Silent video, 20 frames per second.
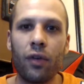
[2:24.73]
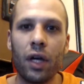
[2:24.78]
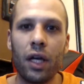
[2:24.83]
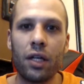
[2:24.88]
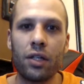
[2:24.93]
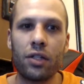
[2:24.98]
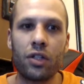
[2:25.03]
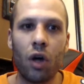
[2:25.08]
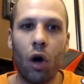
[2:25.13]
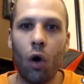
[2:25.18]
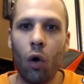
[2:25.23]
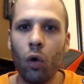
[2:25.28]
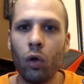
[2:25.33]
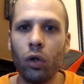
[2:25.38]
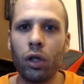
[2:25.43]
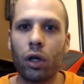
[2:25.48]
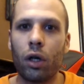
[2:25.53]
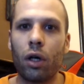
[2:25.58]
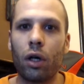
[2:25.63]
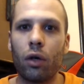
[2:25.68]
is
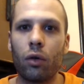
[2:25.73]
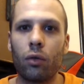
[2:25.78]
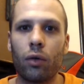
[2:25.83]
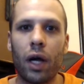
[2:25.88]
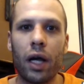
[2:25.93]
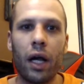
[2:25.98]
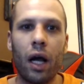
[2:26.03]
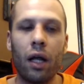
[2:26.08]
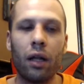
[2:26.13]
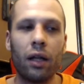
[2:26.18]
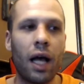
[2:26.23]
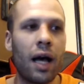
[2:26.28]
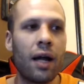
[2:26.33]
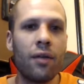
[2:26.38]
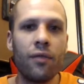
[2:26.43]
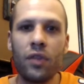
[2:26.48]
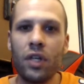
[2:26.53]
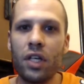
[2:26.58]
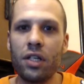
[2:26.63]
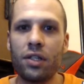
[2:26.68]
older, right? A lot
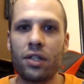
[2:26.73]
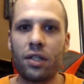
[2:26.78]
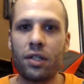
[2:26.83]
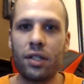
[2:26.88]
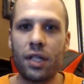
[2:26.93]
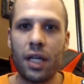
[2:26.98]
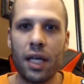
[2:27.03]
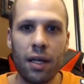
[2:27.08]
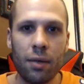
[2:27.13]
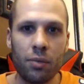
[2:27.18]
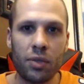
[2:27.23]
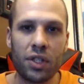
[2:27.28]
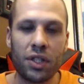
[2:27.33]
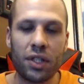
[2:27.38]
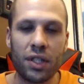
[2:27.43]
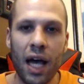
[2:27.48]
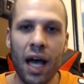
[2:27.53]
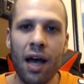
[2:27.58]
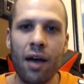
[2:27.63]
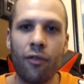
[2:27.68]
of these team
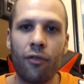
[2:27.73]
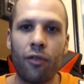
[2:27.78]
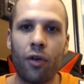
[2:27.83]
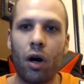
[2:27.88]
staff